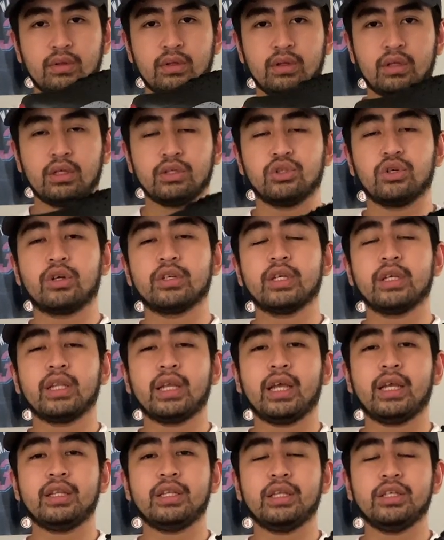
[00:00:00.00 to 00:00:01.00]
the Jordan
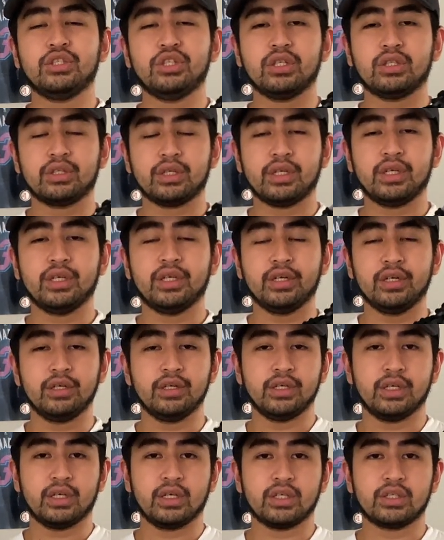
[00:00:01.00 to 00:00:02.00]
ADG 3 here
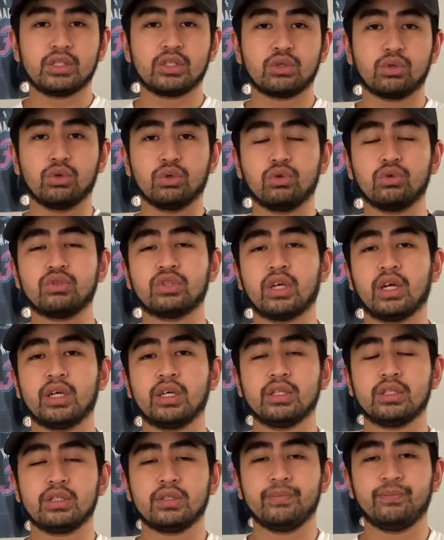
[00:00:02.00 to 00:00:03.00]
is true to
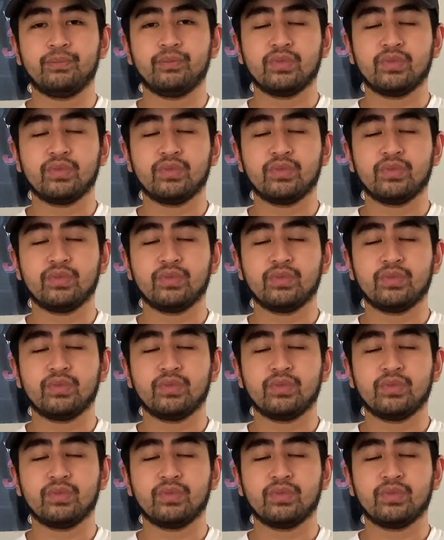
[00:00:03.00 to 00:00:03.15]
size.